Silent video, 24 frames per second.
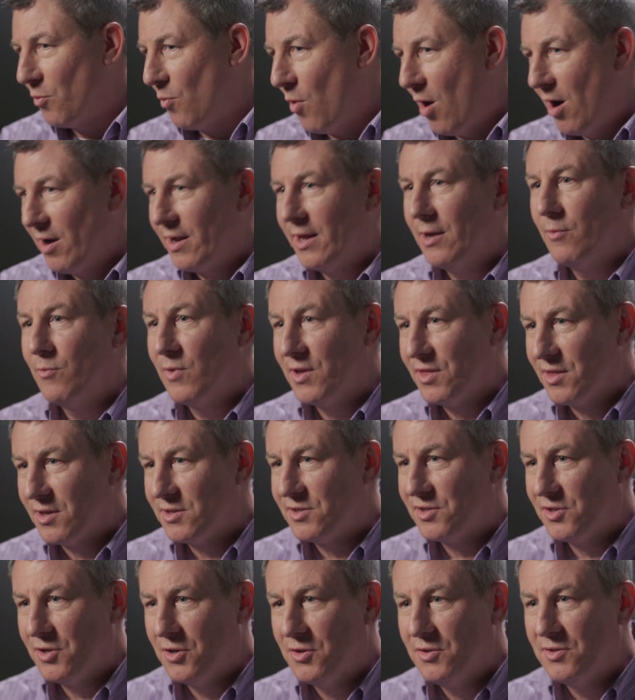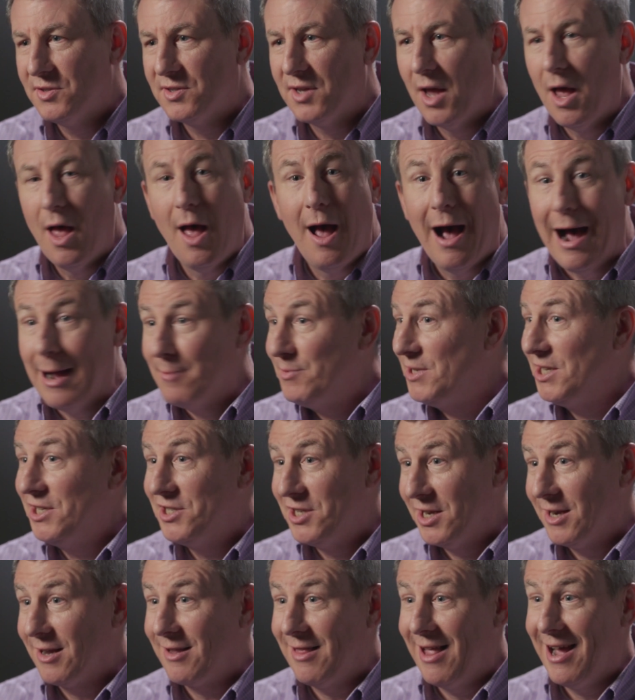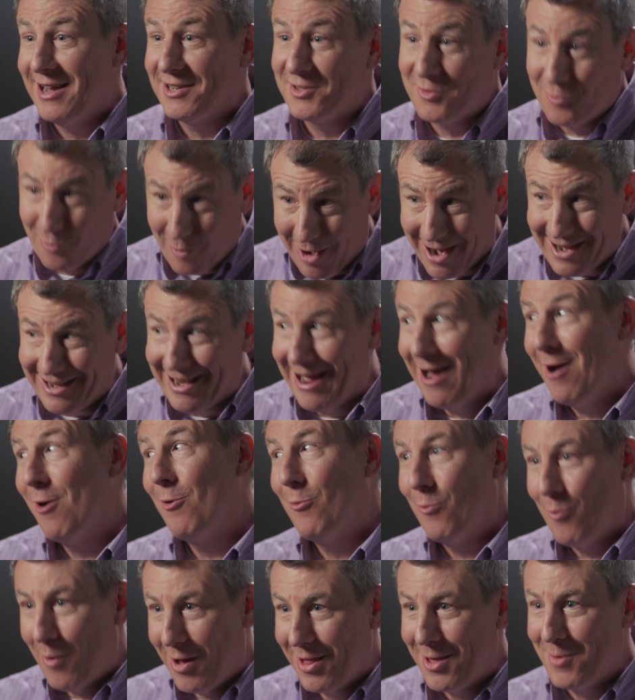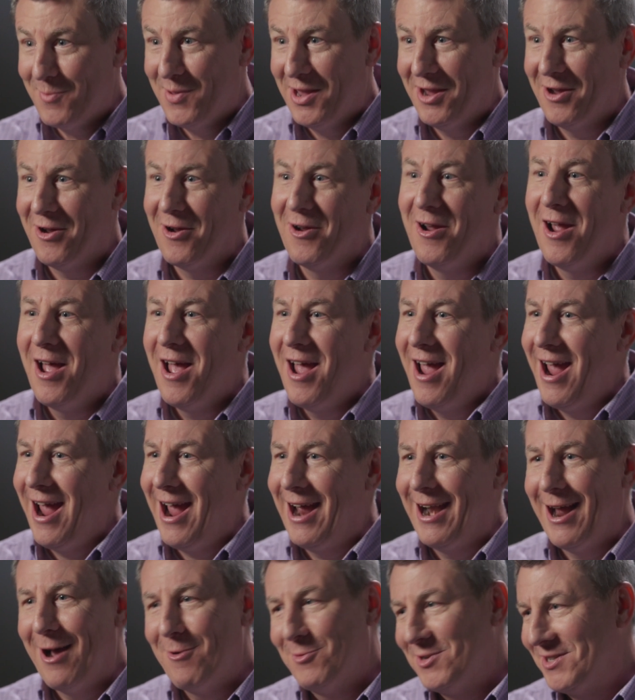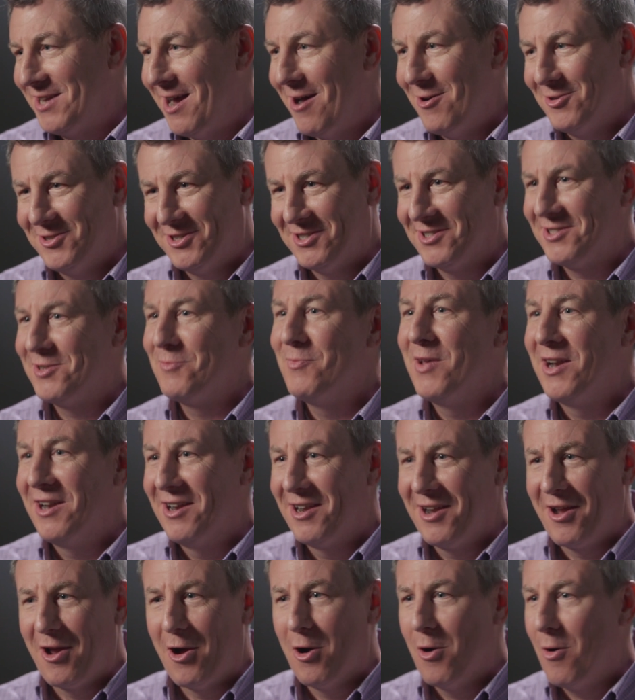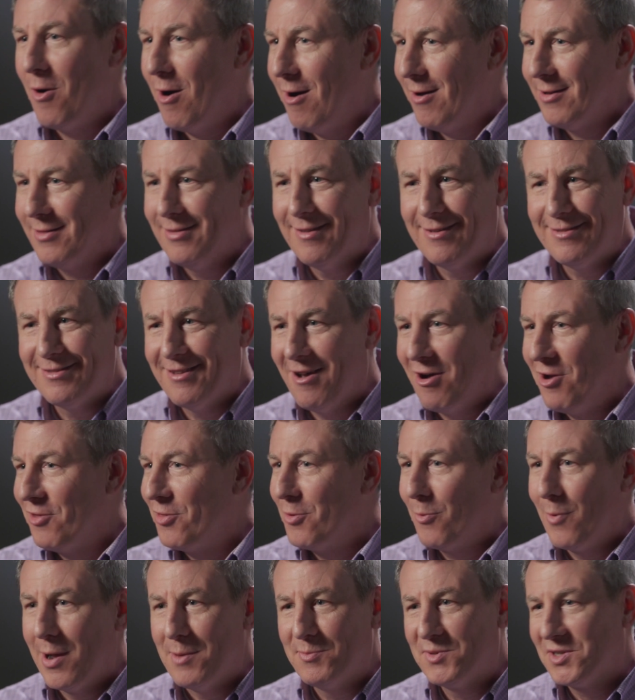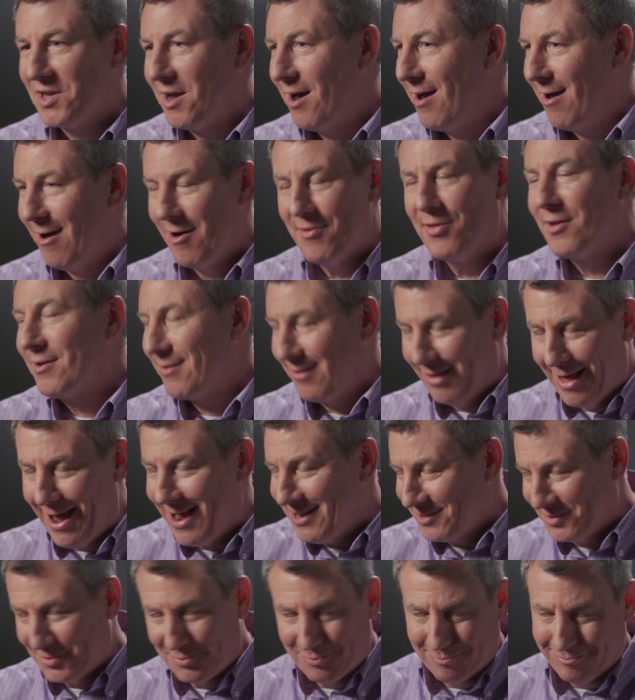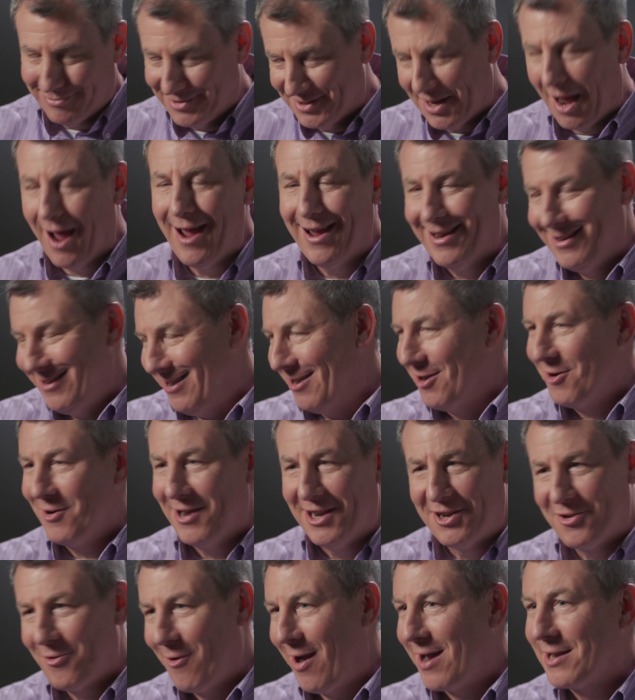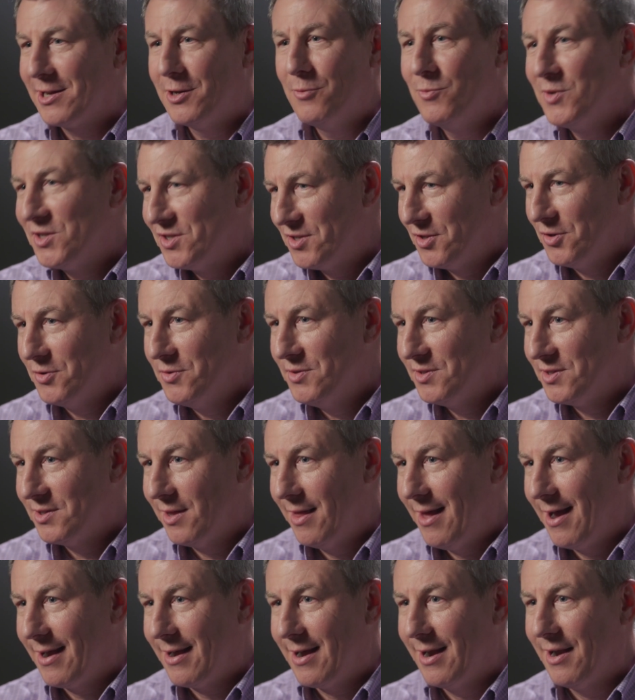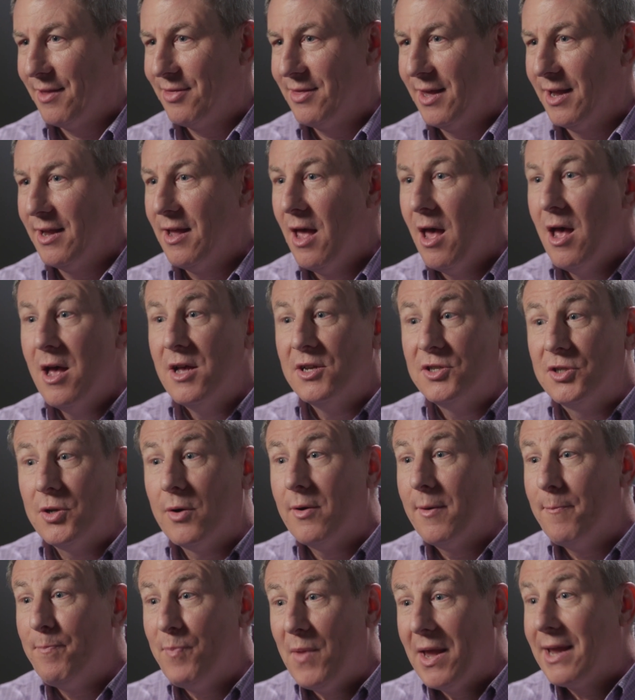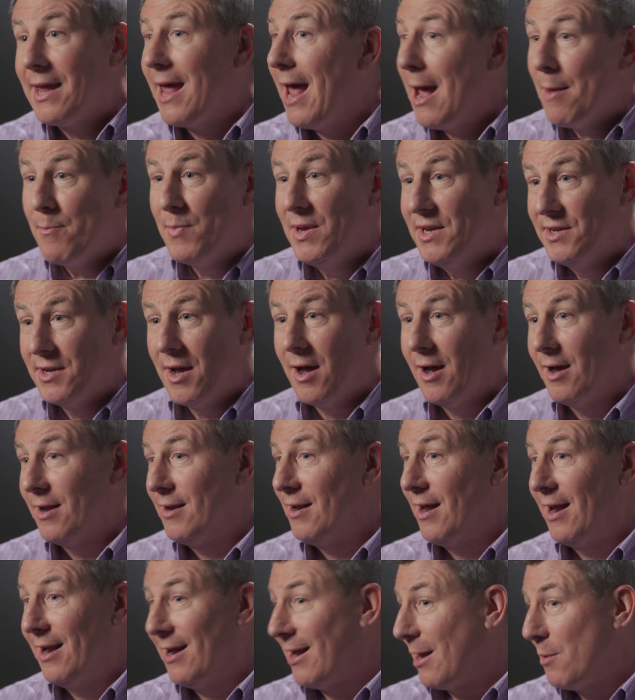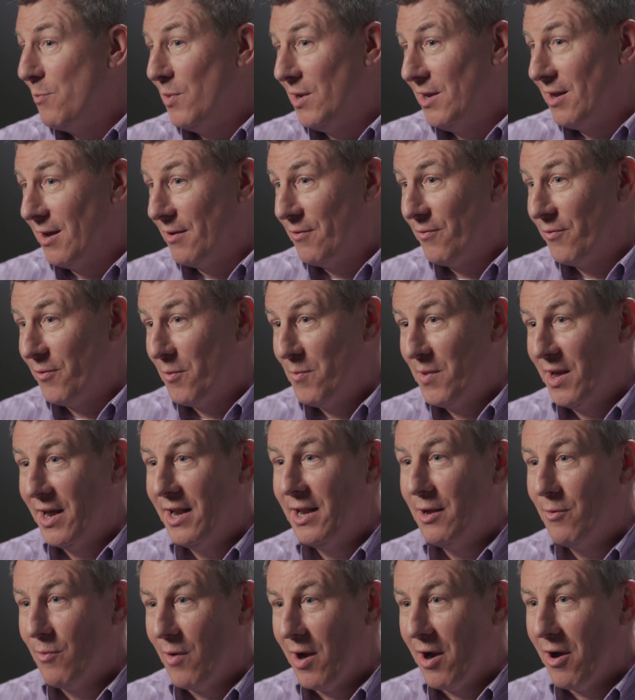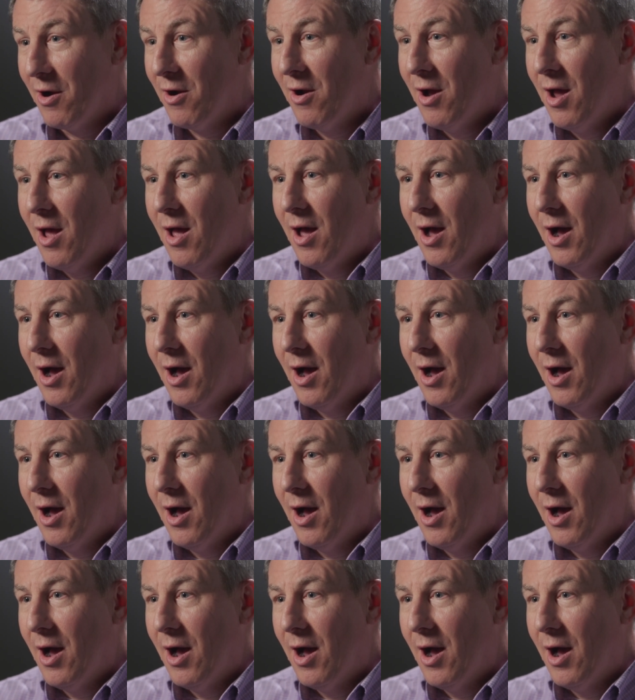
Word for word: they're walking with the students. I'm teaching a class right now while I'm here, and I was out just a minute ago on the, on the website, on the class site, you know, interacting with students and that kind of thing. So it can be done, and it can be done from anywhere.